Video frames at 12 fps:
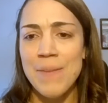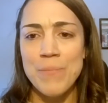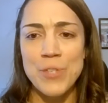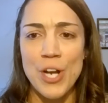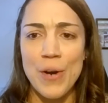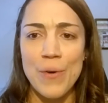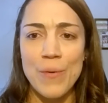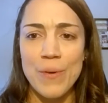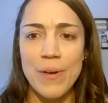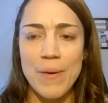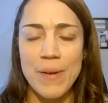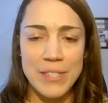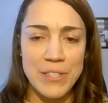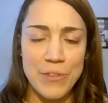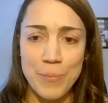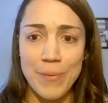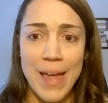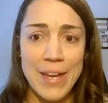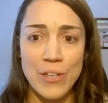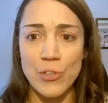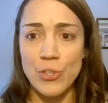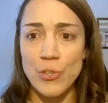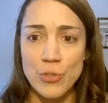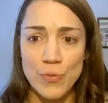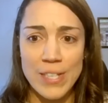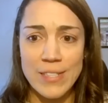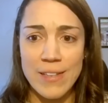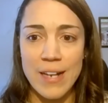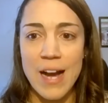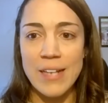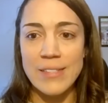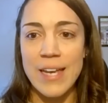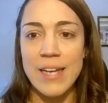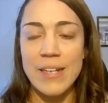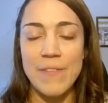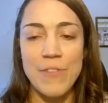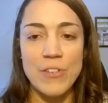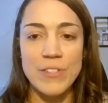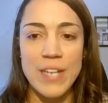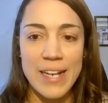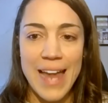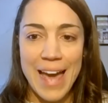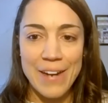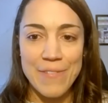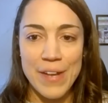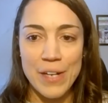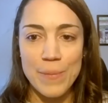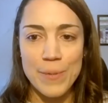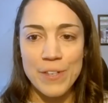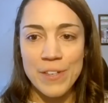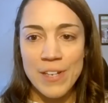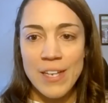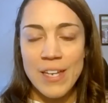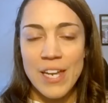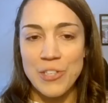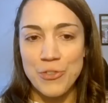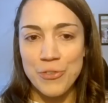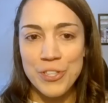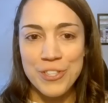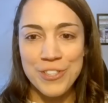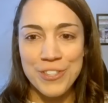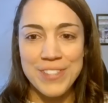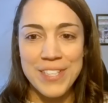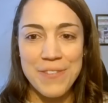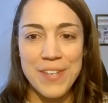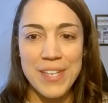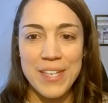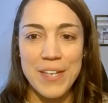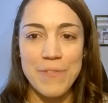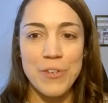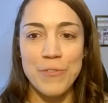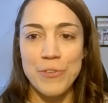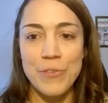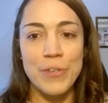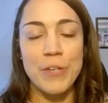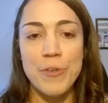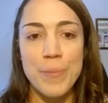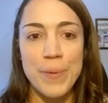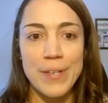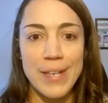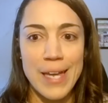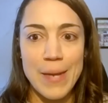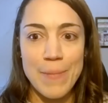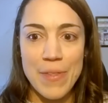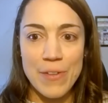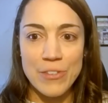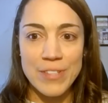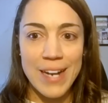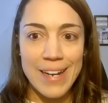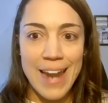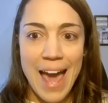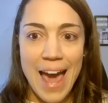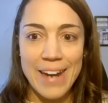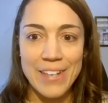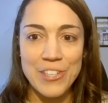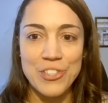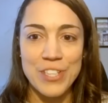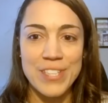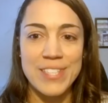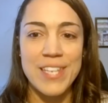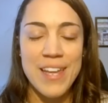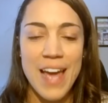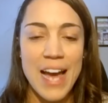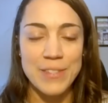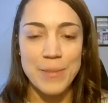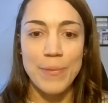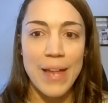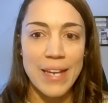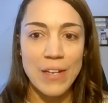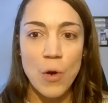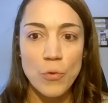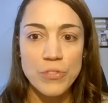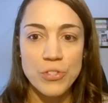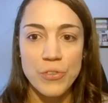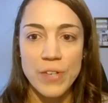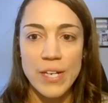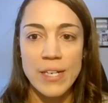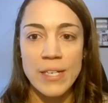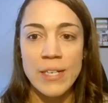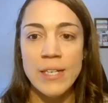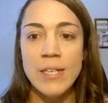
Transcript: you know, it's either blank or it goes right to the content if there's not an ad available. In traditional TV, if you're viewing a football game and there's not an ad and it just has a blank hold screen,